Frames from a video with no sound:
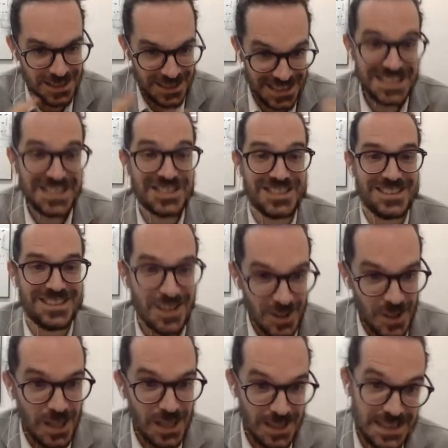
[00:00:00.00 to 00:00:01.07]
kitchen
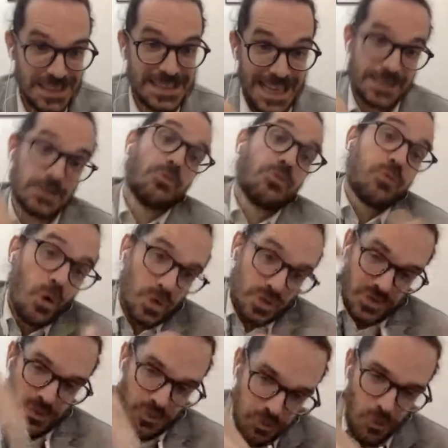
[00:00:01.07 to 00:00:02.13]
that had, of
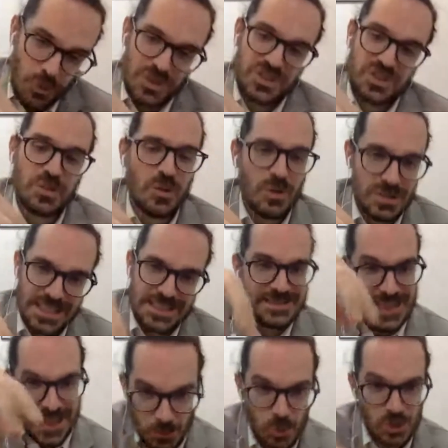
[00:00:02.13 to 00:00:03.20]
course, 4 stools, and
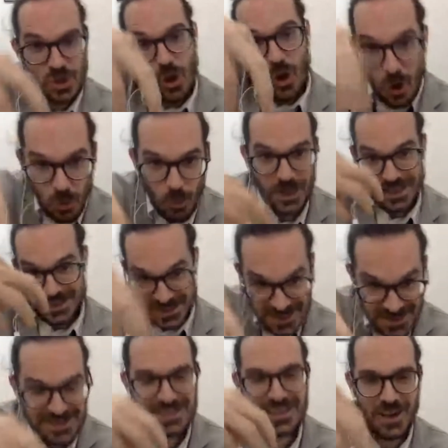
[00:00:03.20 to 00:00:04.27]
there was always
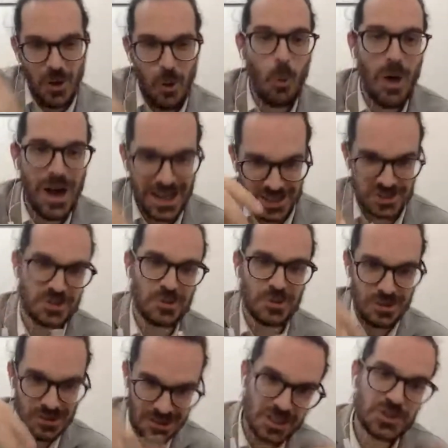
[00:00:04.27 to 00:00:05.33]
one
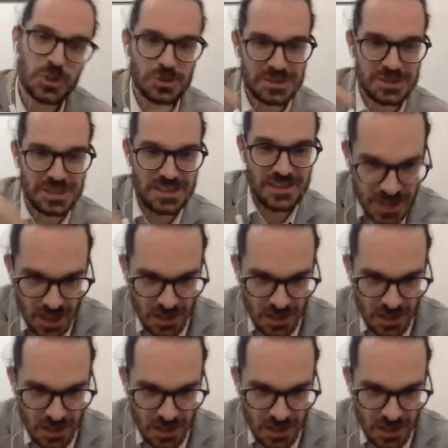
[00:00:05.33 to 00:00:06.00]
stool shorter than the